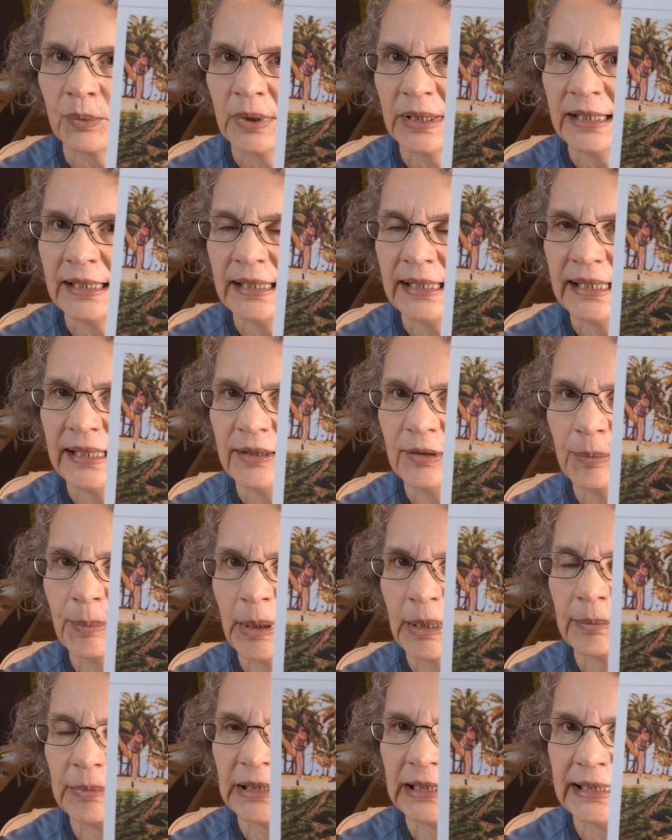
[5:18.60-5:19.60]
one of these
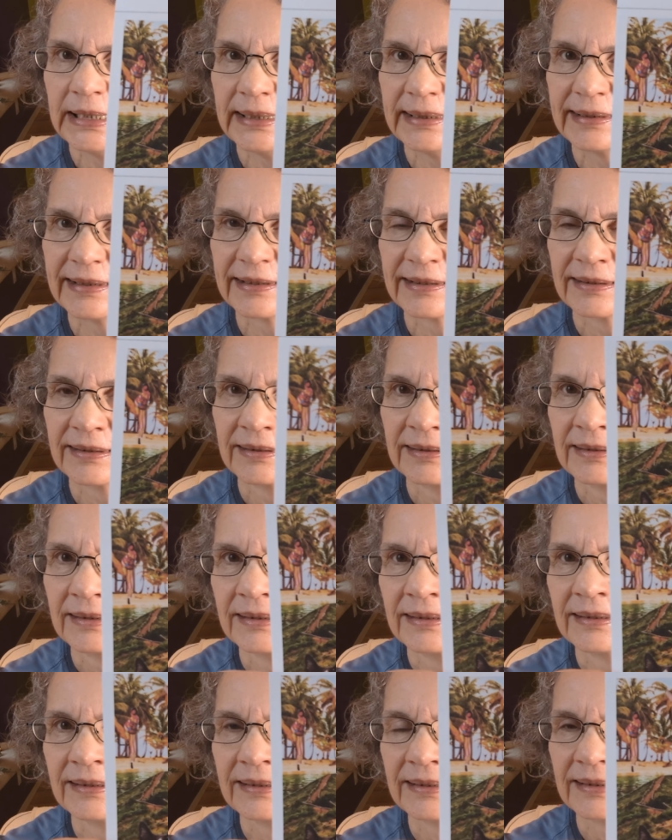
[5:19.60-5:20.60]
bubblies.
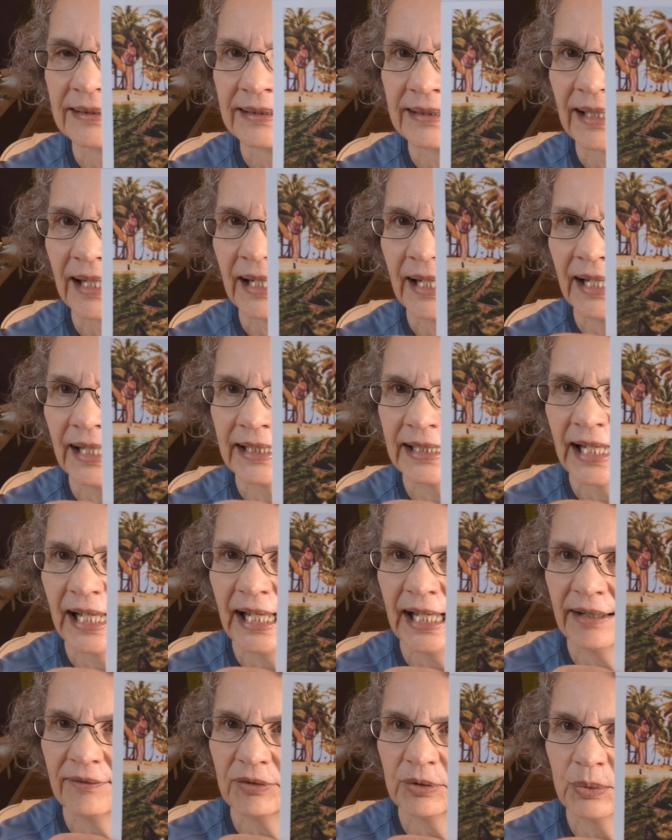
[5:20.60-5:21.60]
I had a
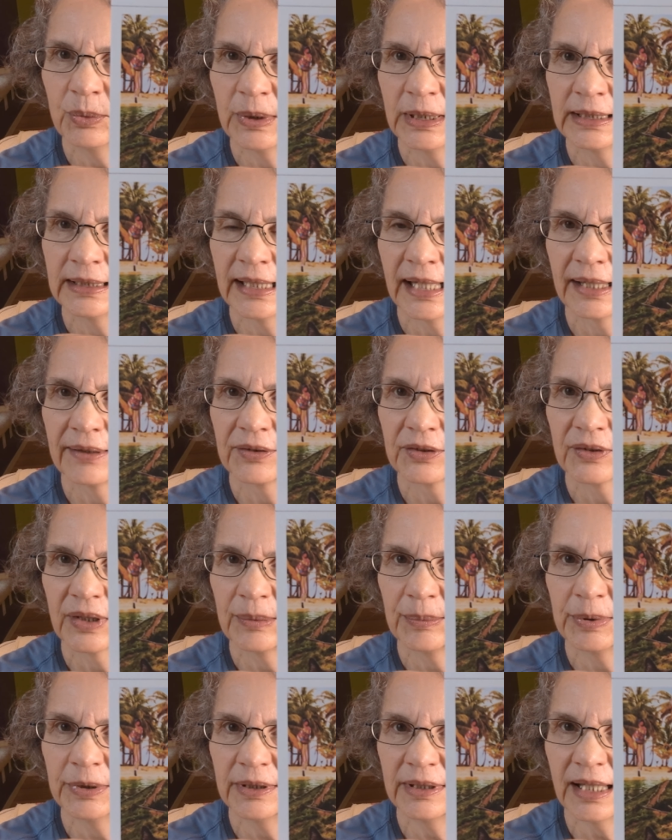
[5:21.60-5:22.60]
half of one left, so
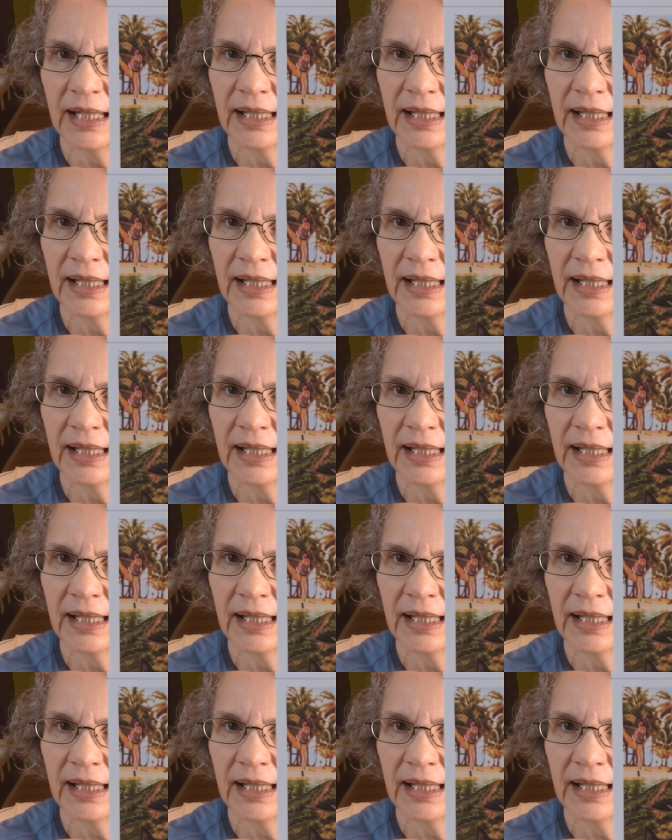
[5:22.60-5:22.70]
I put